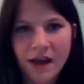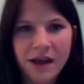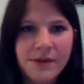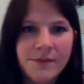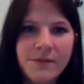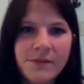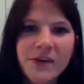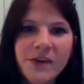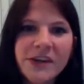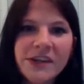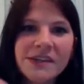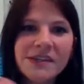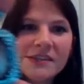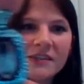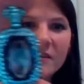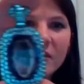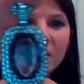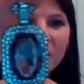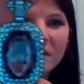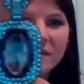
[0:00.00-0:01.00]
I'm failing
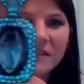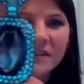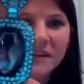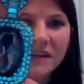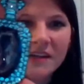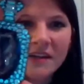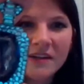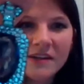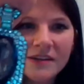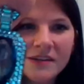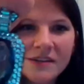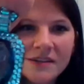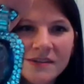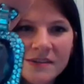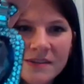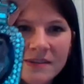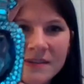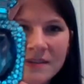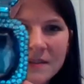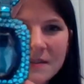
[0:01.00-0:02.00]
so hard tonight, y'all.
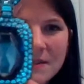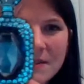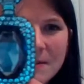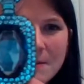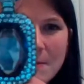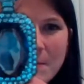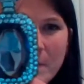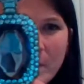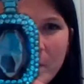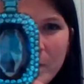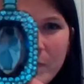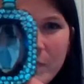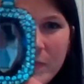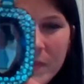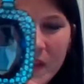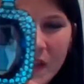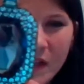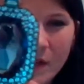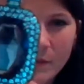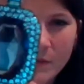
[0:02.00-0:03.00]

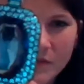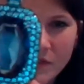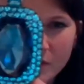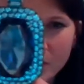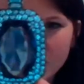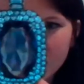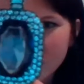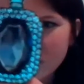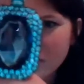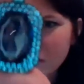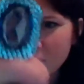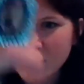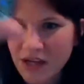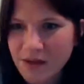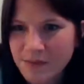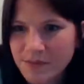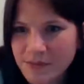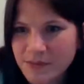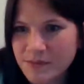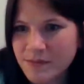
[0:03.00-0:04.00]
I wish I was at the
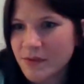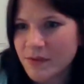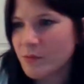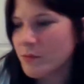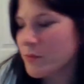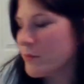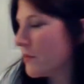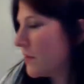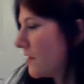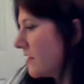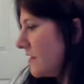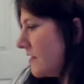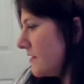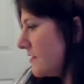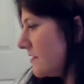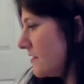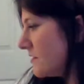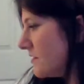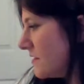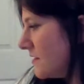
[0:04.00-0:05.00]
shop. It would have been a lot
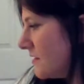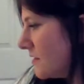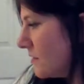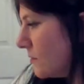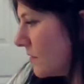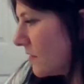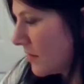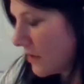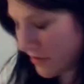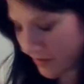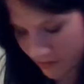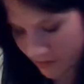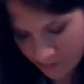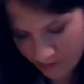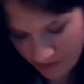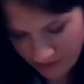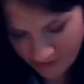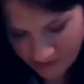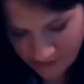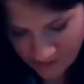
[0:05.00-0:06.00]
easier to deal with. All right, I'm
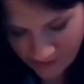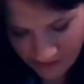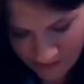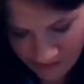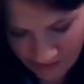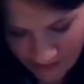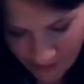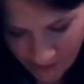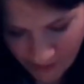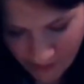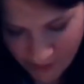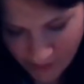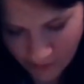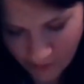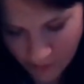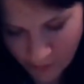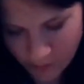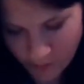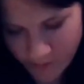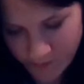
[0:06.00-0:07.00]
going to have to look at that one through
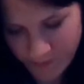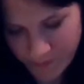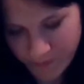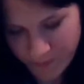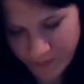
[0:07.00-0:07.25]
a loupe.